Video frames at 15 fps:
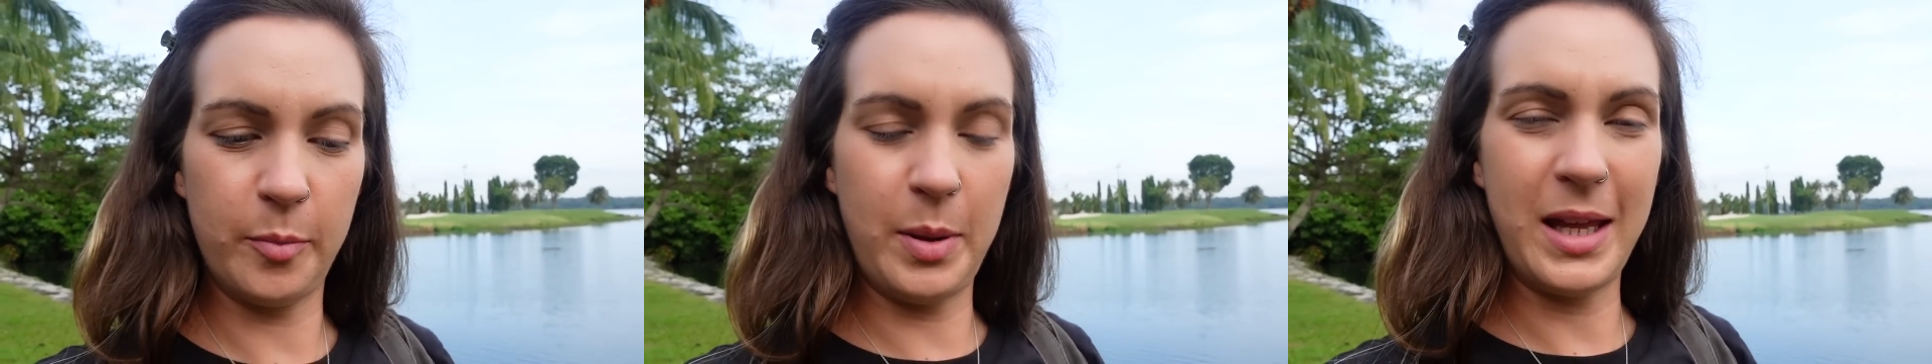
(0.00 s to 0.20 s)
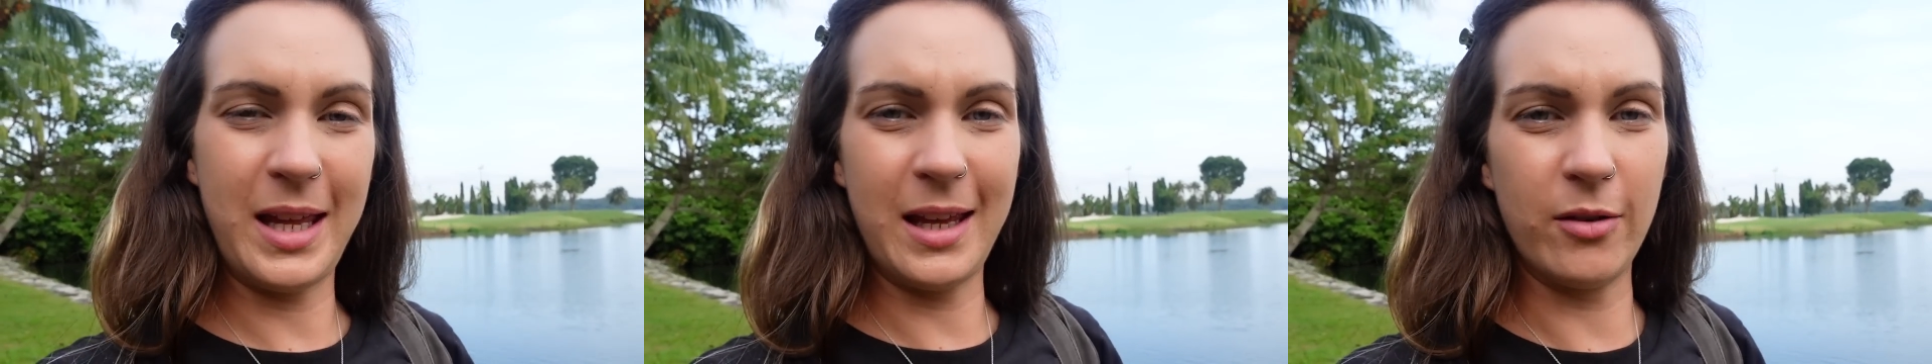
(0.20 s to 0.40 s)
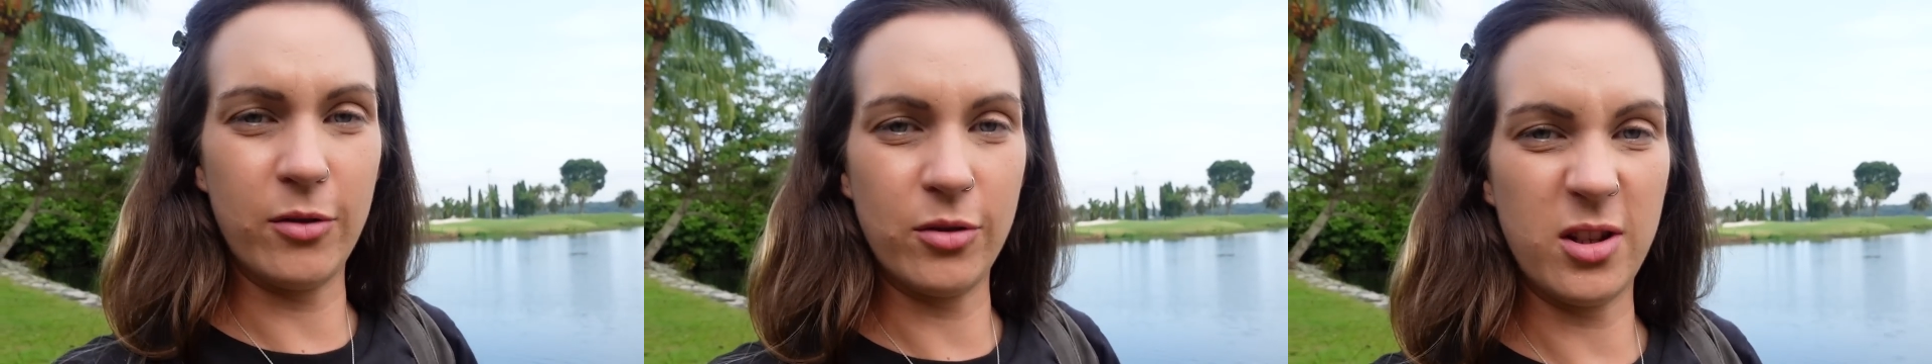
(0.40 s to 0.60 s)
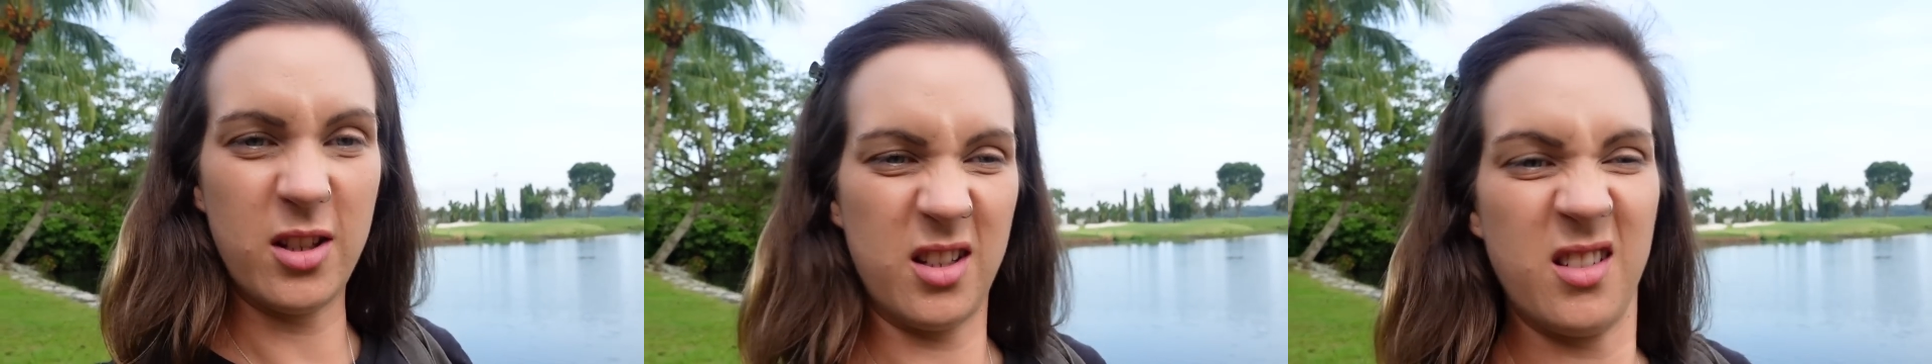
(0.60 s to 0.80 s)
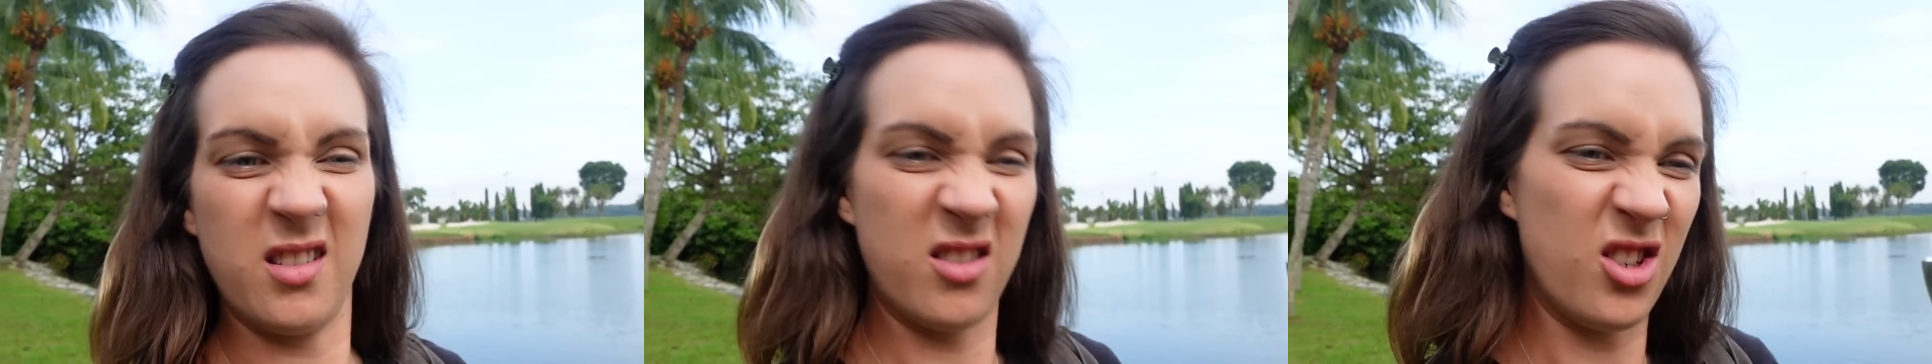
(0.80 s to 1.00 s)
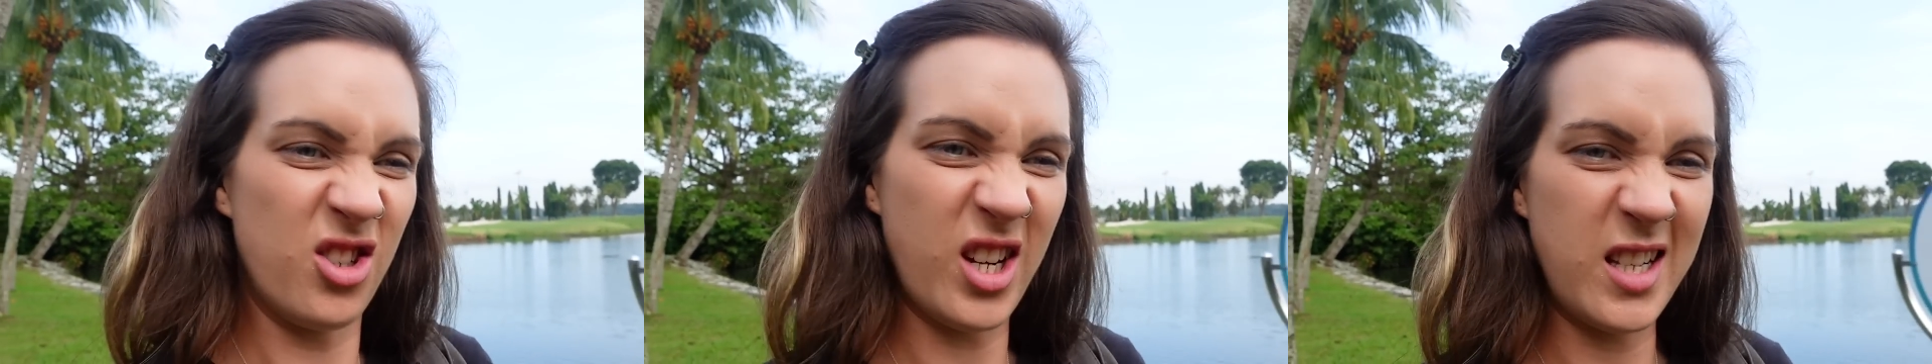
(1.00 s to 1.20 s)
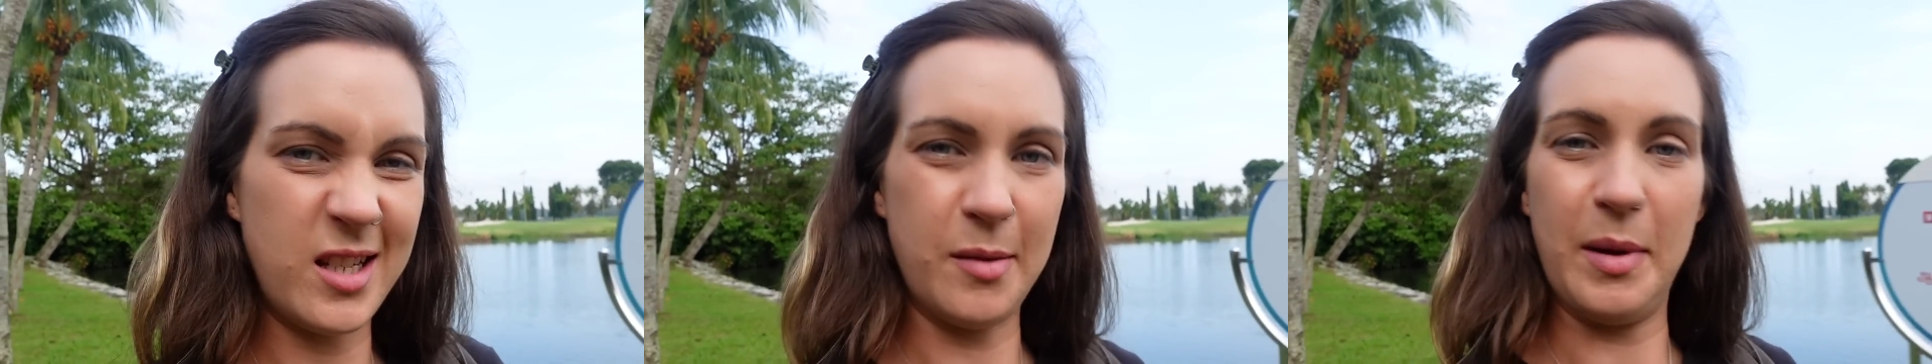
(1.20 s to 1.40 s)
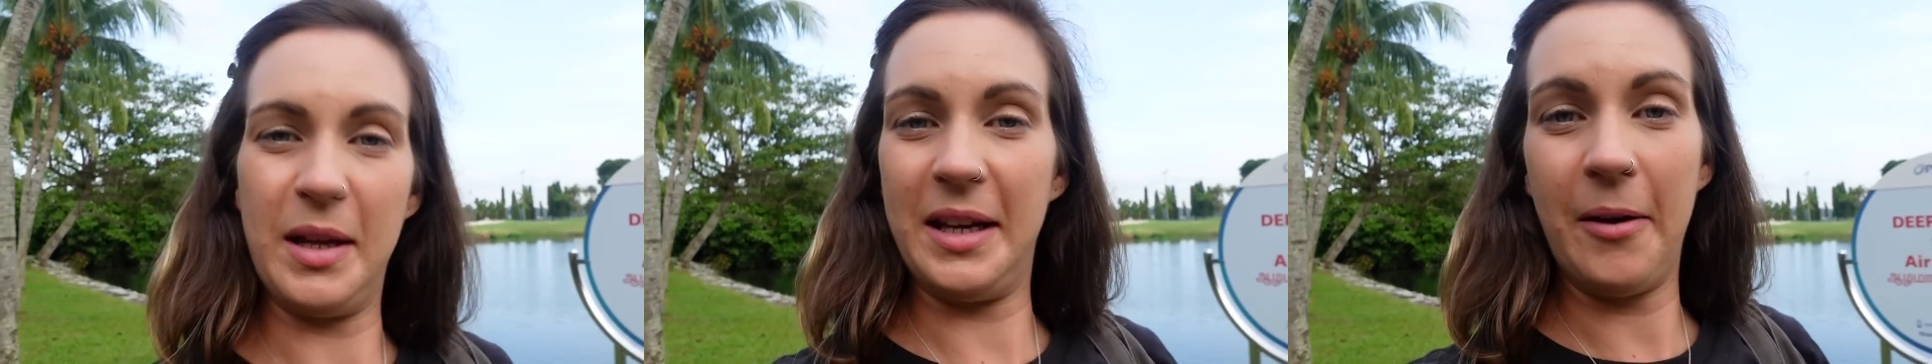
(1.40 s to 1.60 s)
pier or the jetty
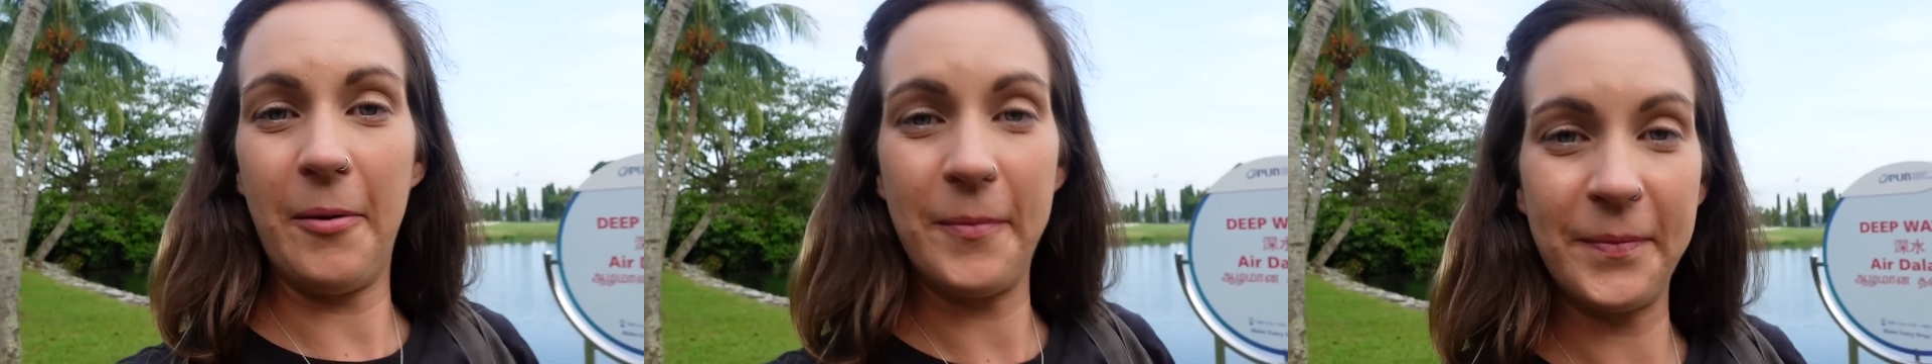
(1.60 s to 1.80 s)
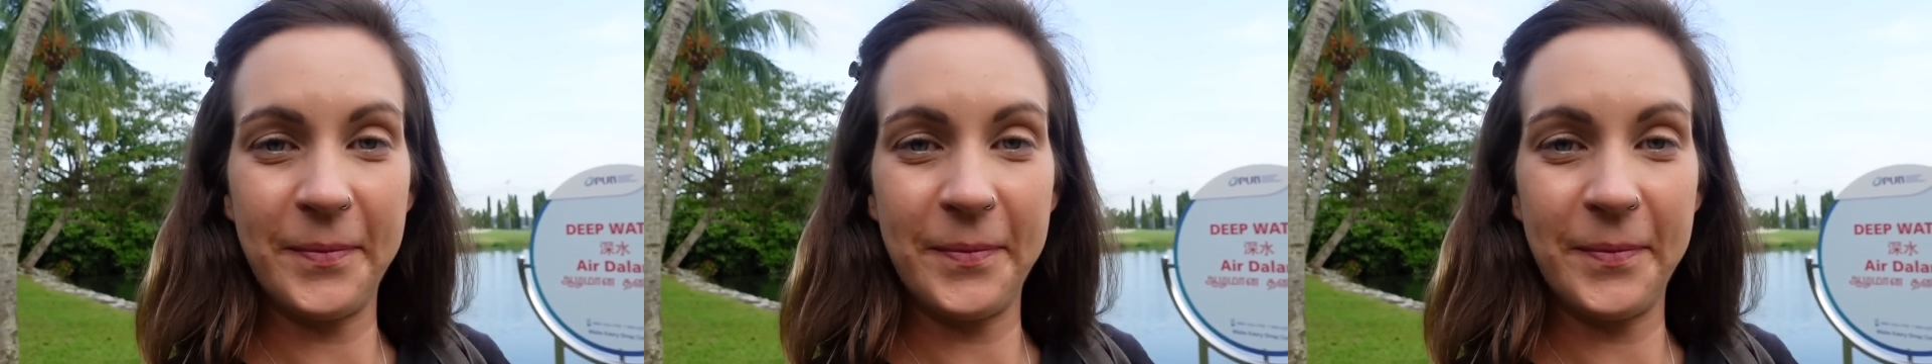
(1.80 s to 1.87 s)
bit now.